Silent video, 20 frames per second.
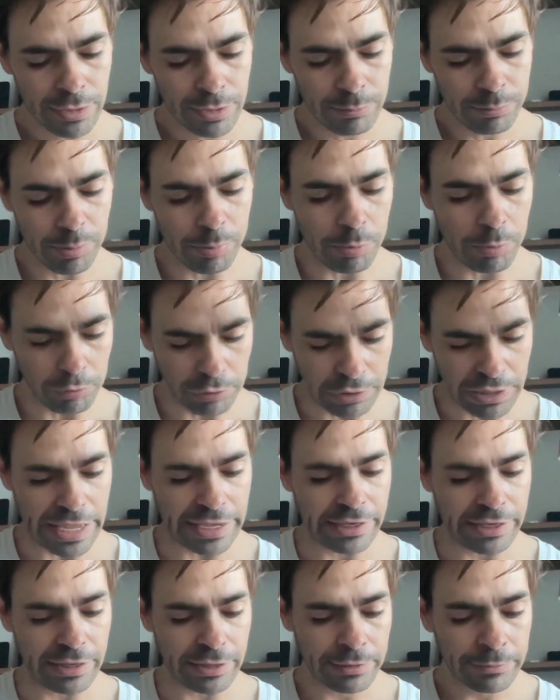People will
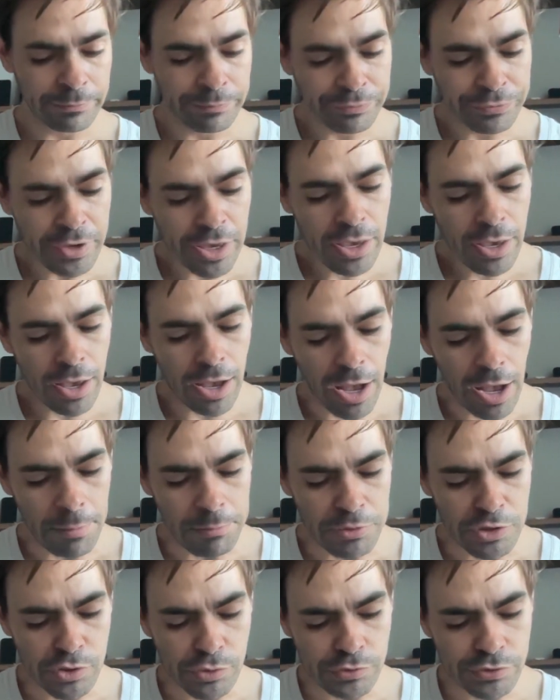like it.
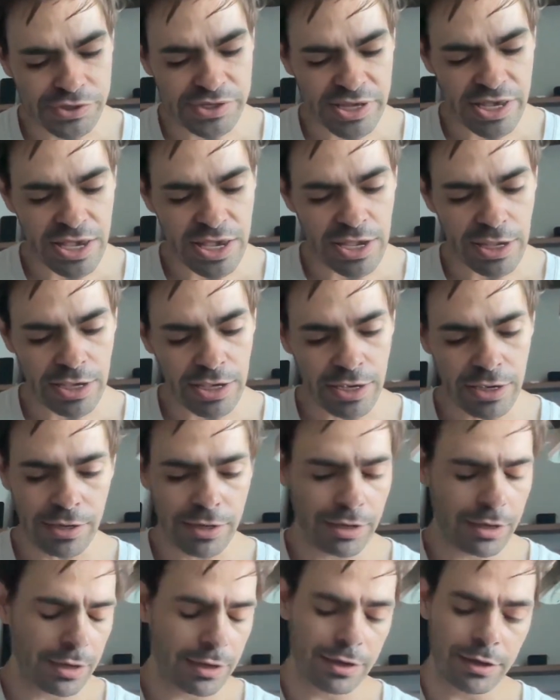Music,
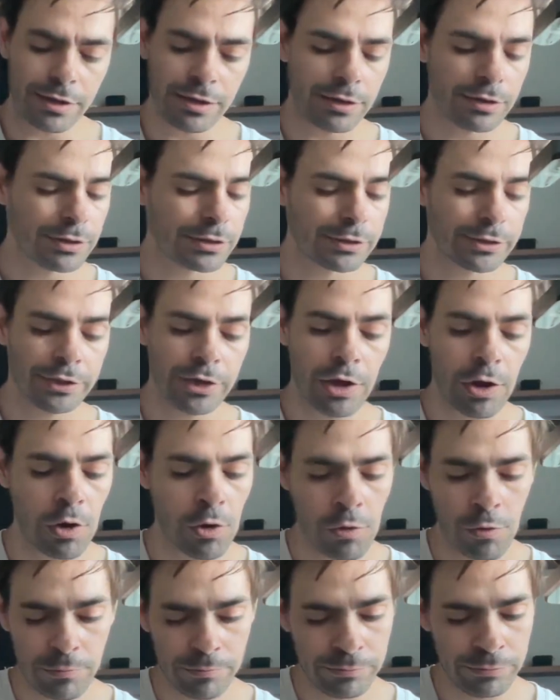
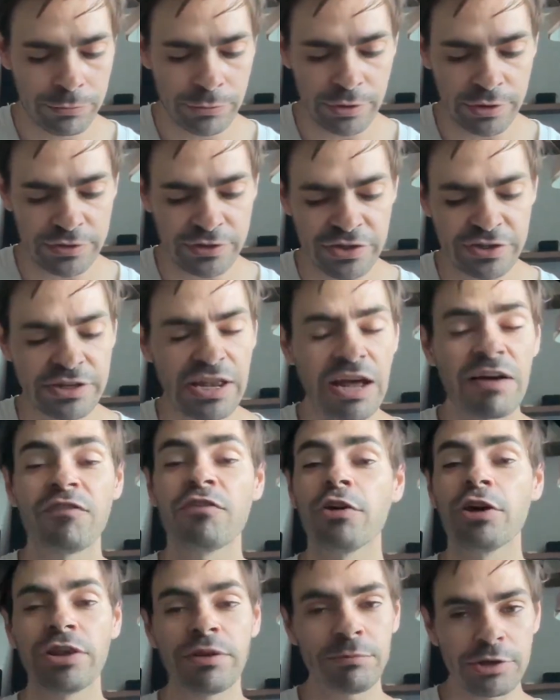no, just
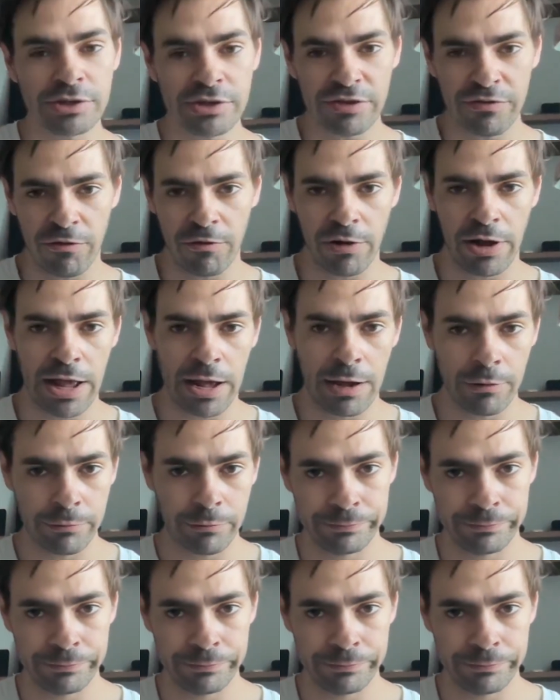avoid the music for now.